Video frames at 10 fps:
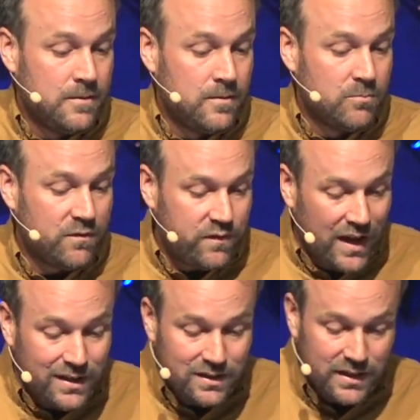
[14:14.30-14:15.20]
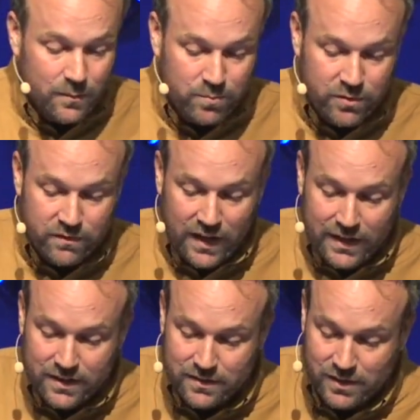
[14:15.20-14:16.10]
But finally, it
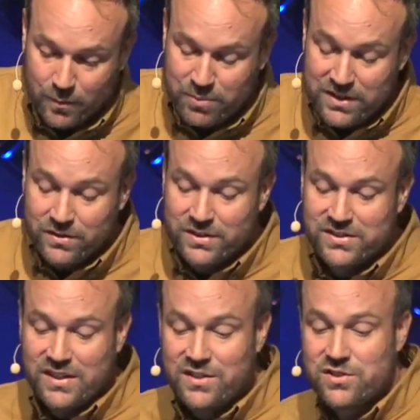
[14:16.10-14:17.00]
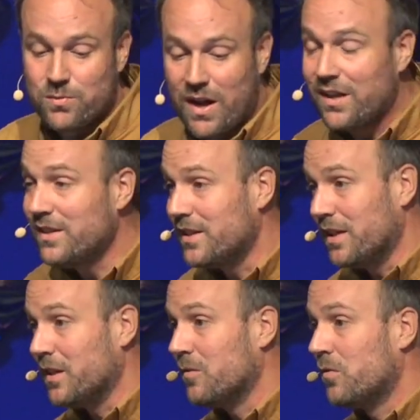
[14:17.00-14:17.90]
provided an appeal to
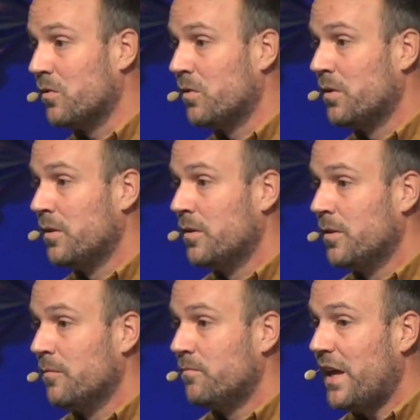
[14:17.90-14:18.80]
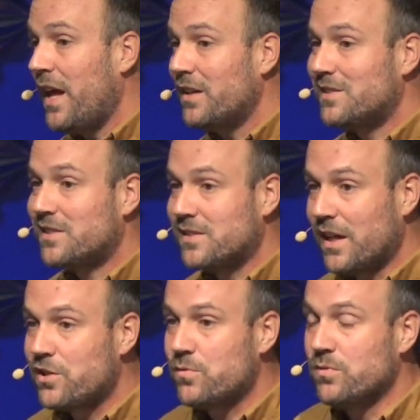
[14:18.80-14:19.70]
sensuality. They had
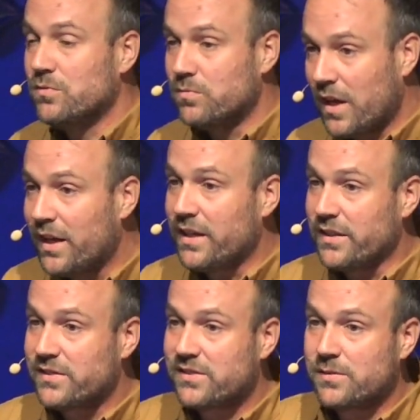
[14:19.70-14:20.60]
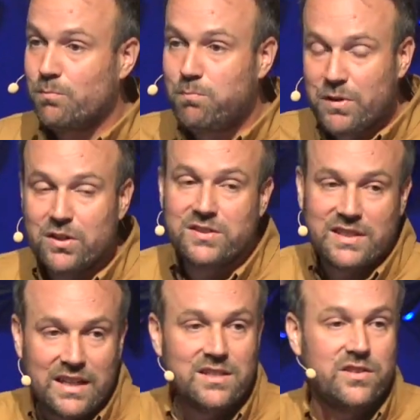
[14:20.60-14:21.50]
sexual rites built
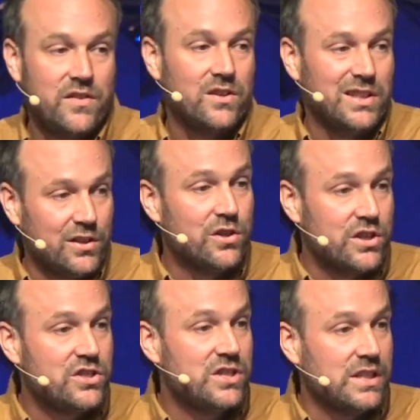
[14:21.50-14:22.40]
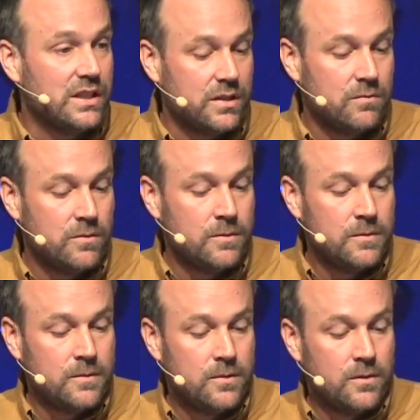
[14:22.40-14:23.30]
into their liturgy,
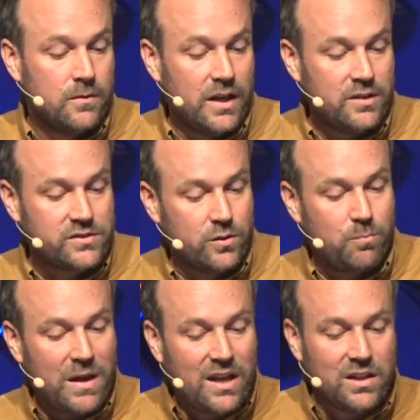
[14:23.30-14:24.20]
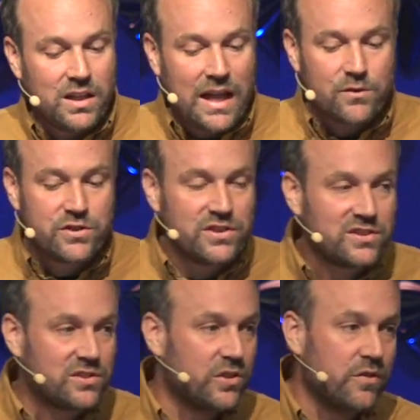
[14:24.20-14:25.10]
right? So Baal allowed you to
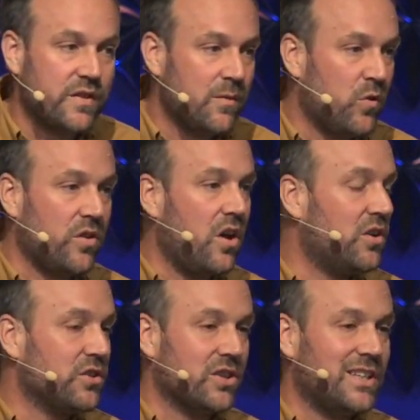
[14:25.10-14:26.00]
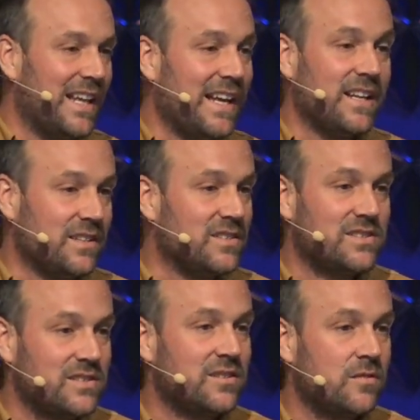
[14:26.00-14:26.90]
serve him with all your glands,